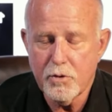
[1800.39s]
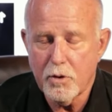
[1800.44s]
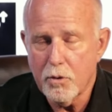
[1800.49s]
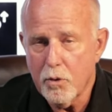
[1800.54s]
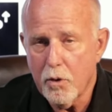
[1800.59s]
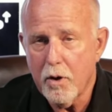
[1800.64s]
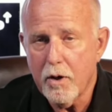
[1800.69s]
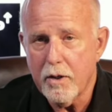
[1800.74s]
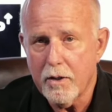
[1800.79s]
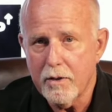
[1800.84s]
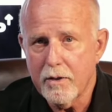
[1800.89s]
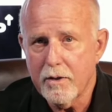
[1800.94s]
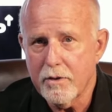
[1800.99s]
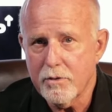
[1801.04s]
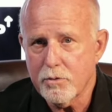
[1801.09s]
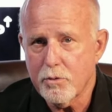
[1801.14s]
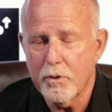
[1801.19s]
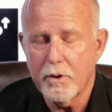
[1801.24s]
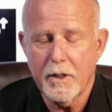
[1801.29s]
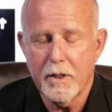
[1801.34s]
The Lord
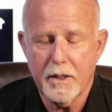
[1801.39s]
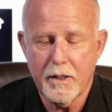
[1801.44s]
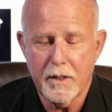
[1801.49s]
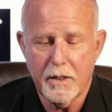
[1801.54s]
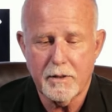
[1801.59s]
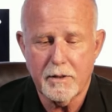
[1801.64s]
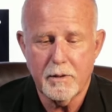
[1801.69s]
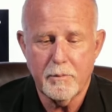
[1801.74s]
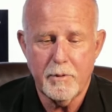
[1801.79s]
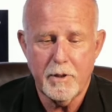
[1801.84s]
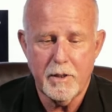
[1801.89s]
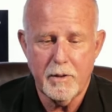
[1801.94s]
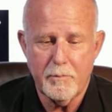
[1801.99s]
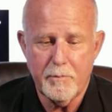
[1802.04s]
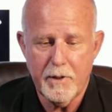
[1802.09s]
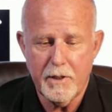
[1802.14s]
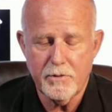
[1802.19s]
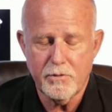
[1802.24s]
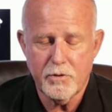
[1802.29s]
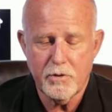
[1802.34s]
is going to cut them into
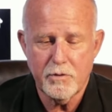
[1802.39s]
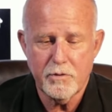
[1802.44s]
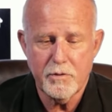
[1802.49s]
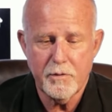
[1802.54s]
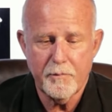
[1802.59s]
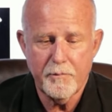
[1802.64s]
pieces.